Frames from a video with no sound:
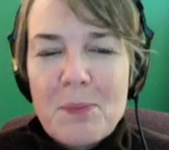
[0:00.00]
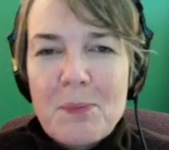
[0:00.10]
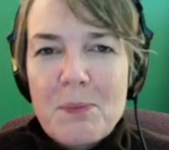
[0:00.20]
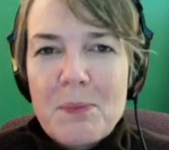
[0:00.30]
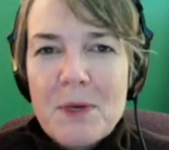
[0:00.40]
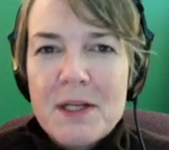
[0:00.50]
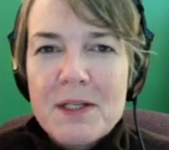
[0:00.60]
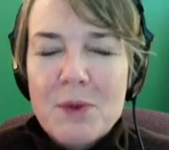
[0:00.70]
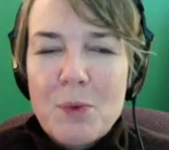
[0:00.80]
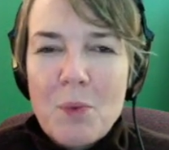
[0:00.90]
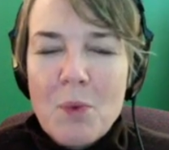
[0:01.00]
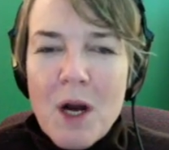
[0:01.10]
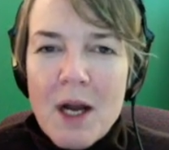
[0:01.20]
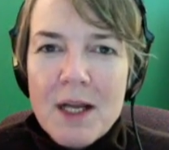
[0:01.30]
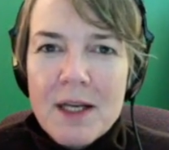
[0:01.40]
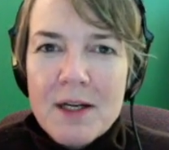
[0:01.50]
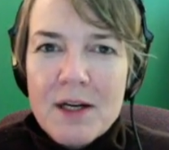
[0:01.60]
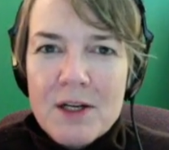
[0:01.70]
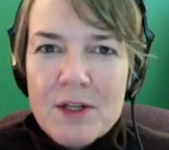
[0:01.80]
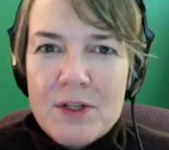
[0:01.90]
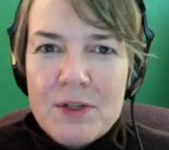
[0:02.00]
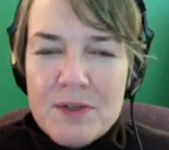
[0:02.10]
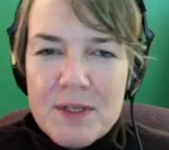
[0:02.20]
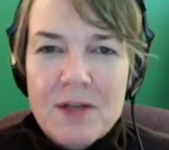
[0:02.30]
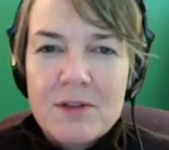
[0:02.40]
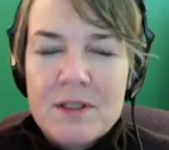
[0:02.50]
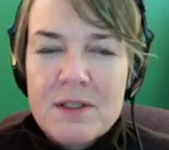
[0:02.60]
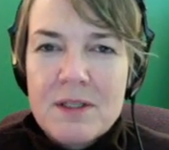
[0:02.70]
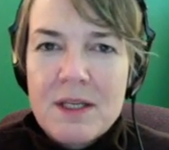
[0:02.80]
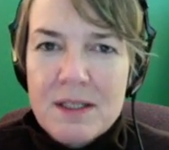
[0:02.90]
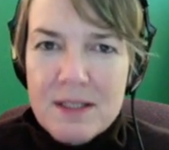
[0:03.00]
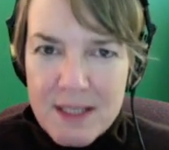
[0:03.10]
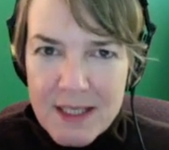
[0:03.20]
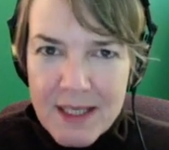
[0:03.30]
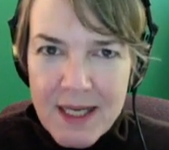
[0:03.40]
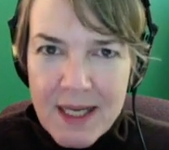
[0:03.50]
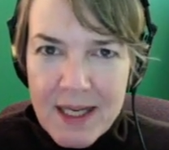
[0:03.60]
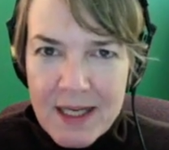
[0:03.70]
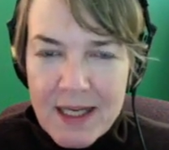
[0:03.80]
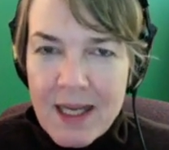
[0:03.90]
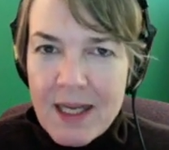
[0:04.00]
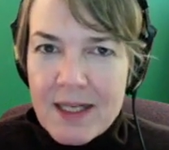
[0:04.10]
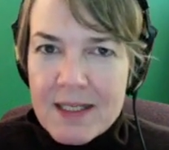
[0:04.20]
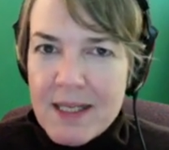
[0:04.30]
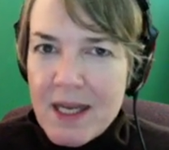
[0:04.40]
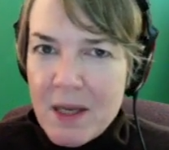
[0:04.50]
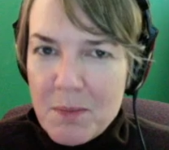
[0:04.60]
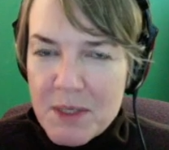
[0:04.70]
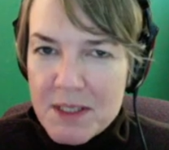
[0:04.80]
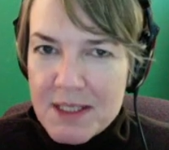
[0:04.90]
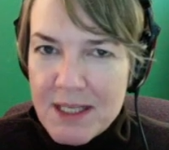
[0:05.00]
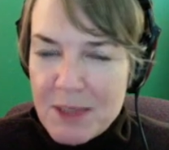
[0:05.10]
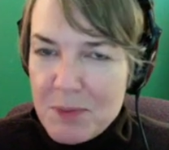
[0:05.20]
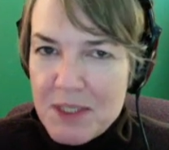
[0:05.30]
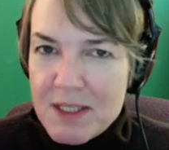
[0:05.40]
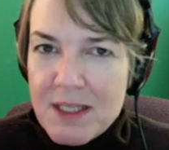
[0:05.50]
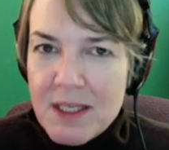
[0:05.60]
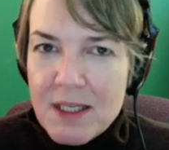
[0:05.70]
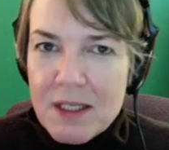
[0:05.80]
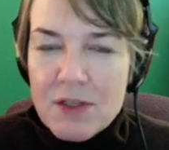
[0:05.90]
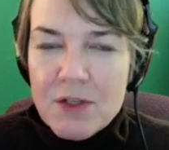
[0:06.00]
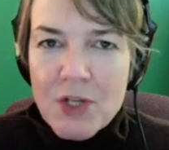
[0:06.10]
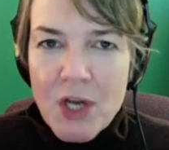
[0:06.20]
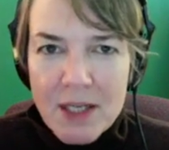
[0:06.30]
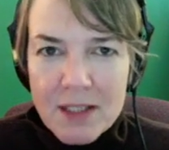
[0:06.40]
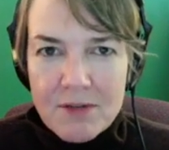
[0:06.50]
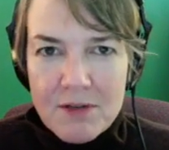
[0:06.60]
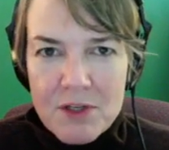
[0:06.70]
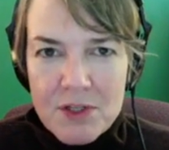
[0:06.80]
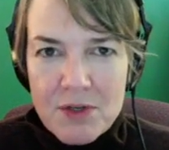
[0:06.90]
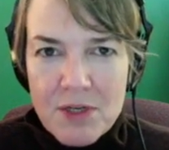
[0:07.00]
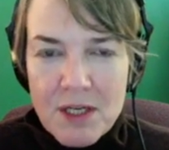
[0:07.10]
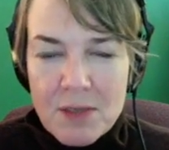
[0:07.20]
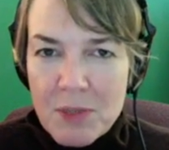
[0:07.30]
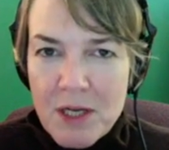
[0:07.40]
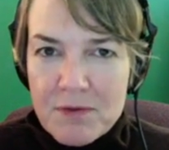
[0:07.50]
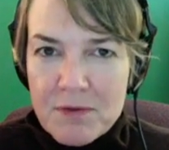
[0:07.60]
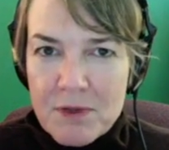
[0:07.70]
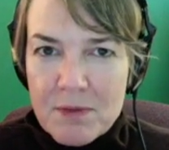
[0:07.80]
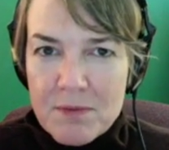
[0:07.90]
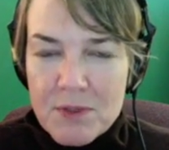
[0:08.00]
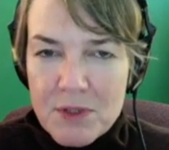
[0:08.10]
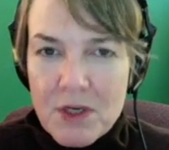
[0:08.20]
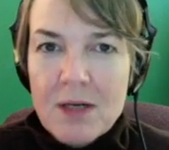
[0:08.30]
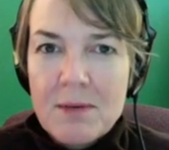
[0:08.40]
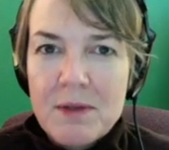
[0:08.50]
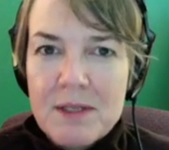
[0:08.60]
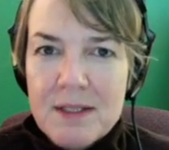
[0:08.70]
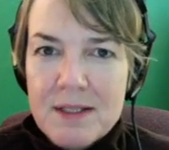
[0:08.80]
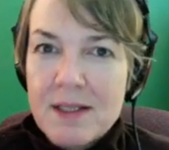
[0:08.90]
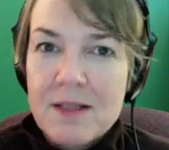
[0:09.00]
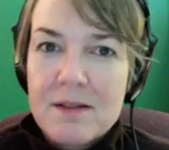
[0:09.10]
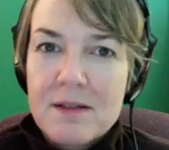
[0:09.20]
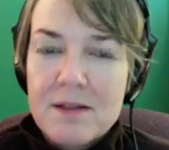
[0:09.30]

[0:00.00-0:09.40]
But why are news outlets like CNN and MSNBC not giving Jody a platform to talk about these things?